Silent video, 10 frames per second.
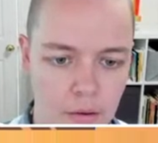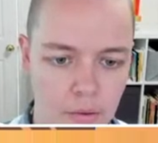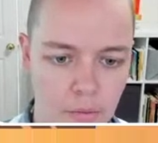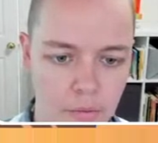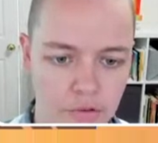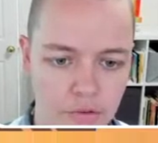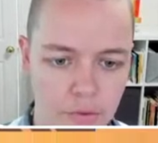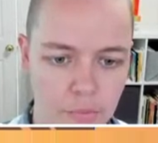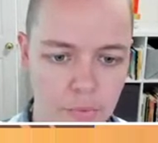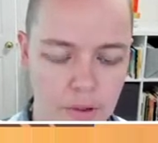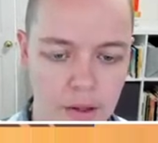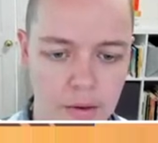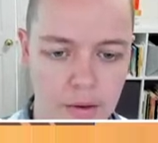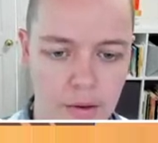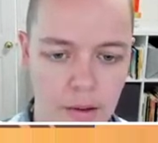We'll just do it on one line.
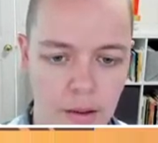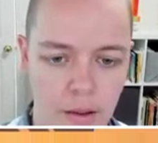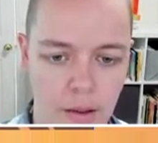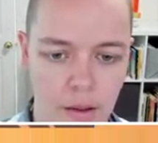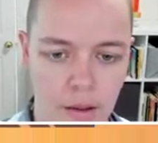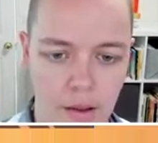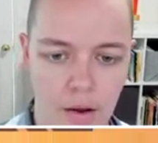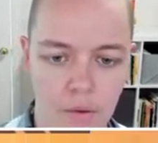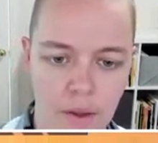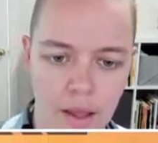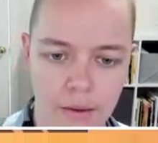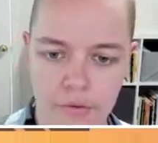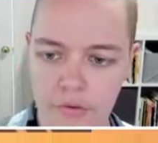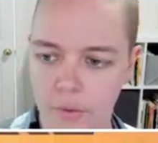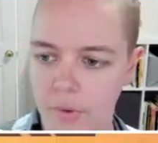Okay,
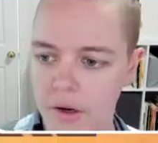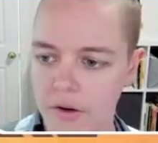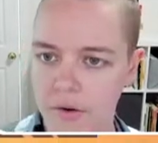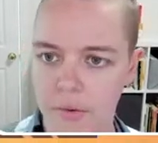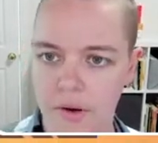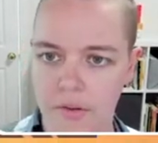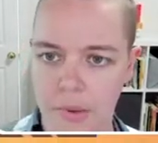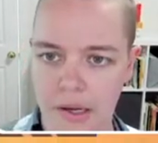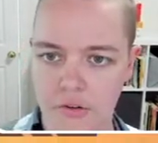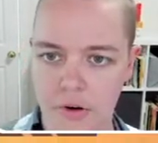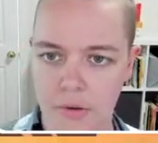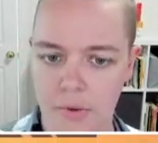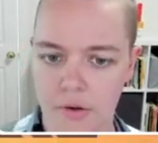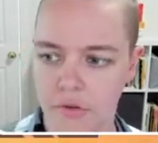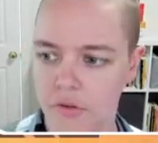so we're going to do a spectrum
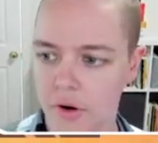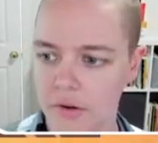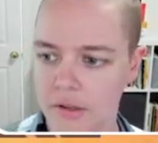of strongly